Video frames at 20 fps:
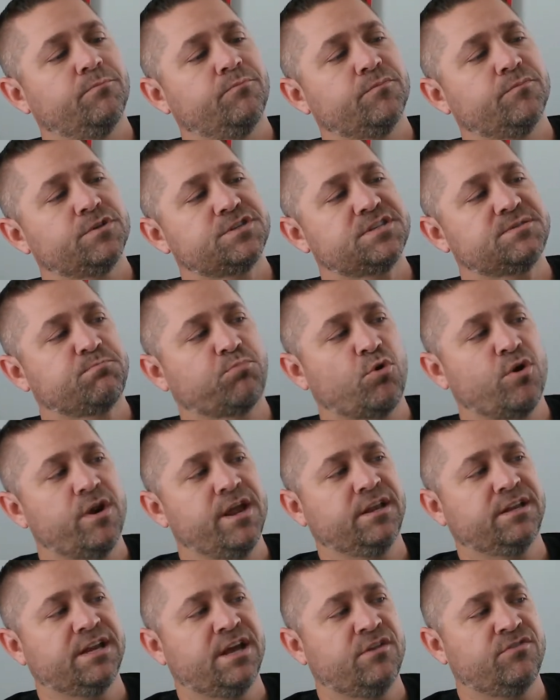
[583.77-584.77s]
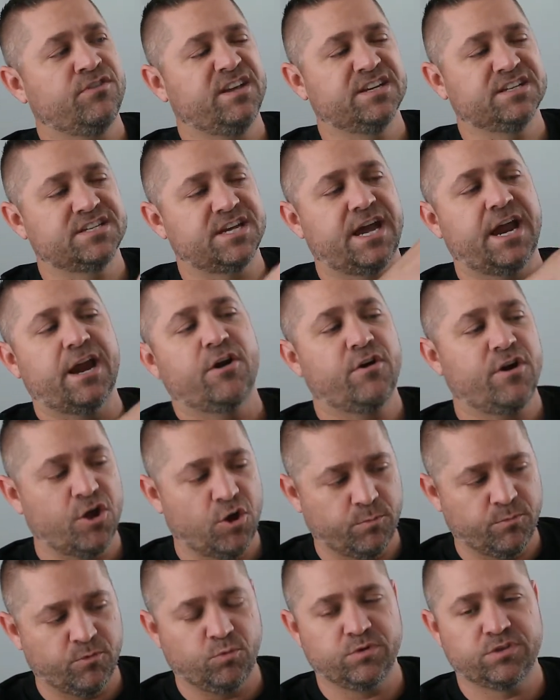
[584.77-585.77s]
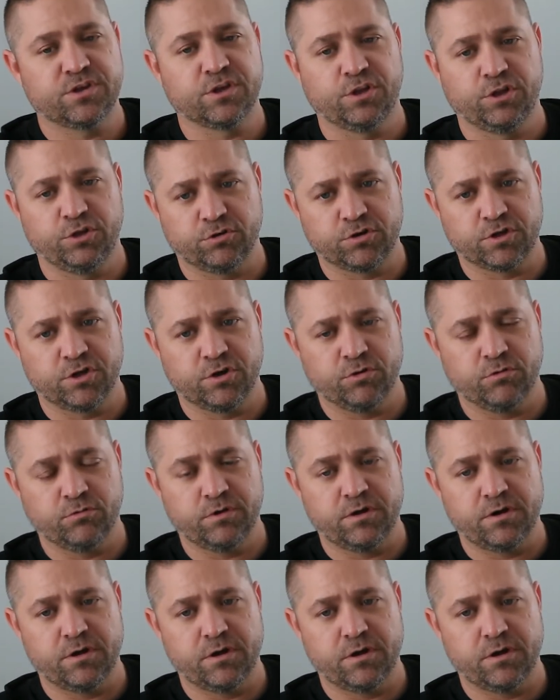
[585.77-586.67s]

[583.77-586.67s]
spraying down the entire helmet with clear coat.